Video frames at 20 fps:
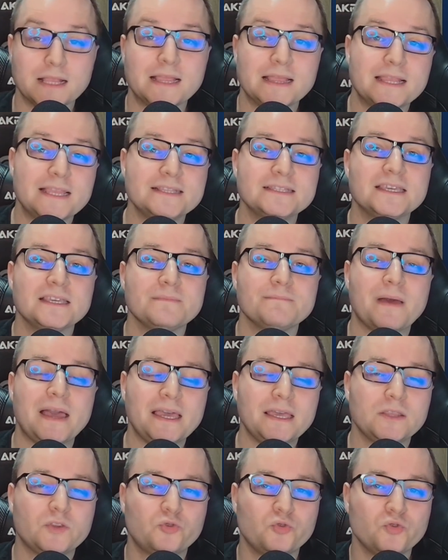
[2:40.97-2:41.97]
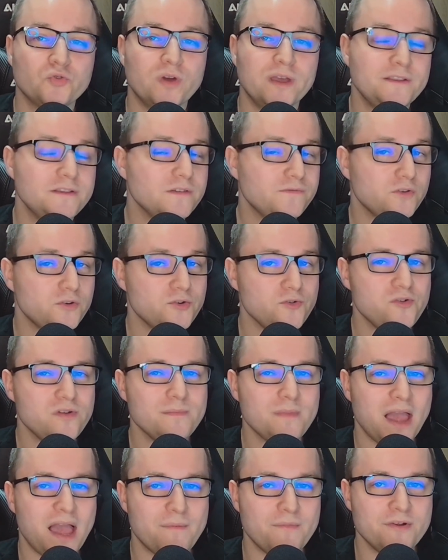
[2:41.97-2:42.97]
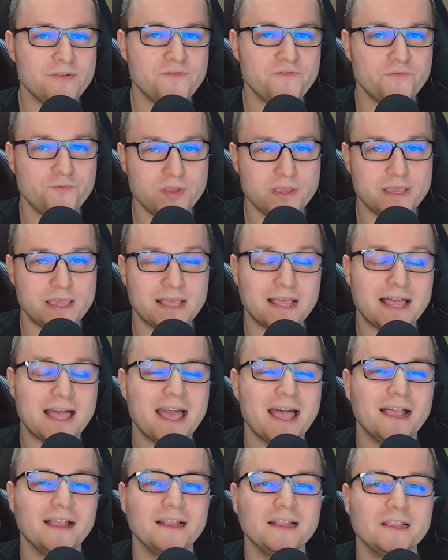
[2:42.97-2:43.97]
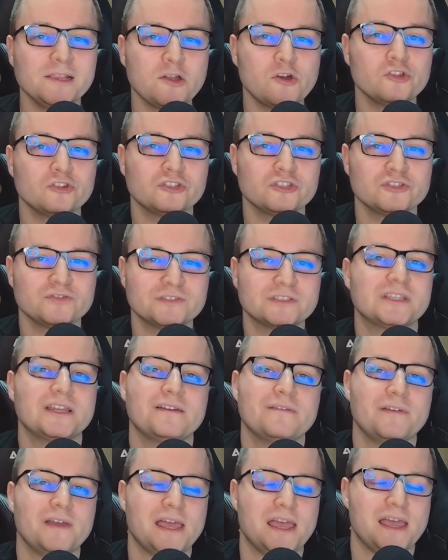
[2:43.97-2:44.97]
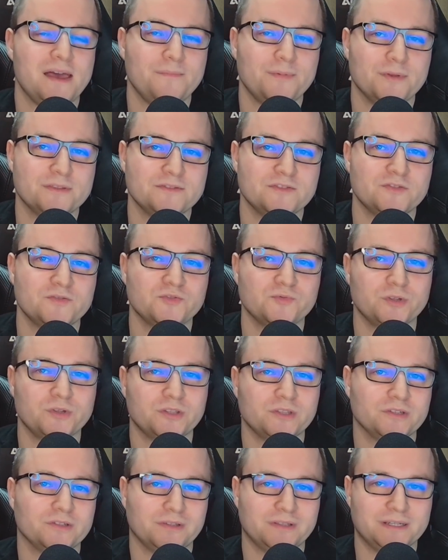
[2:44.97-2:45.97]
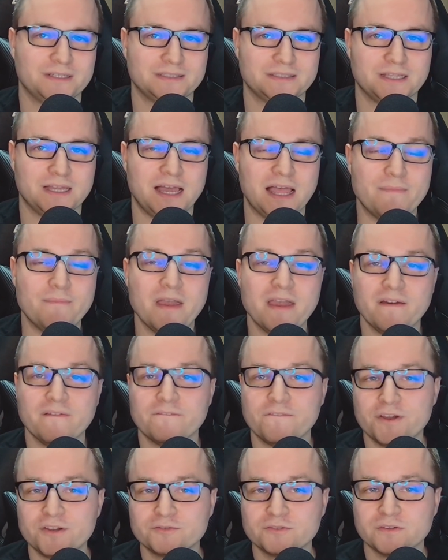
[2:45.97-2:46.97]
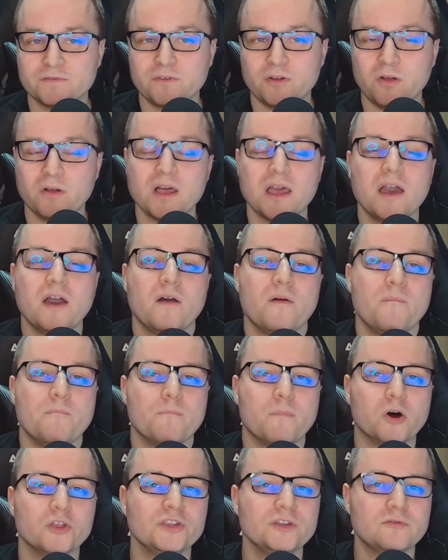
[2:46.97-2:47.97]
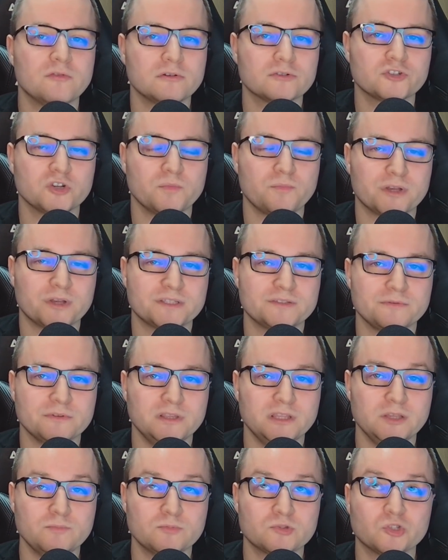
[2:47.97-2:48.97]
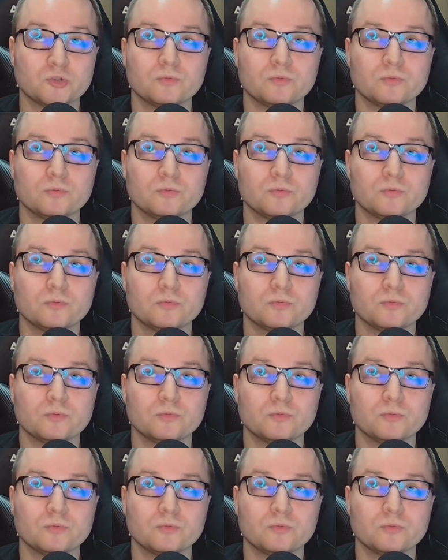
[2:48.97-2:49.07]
Let's get back to SFO Grimhammer Iii. A lot of stuff happened since we talked last time. First of all, modding workshop was released, so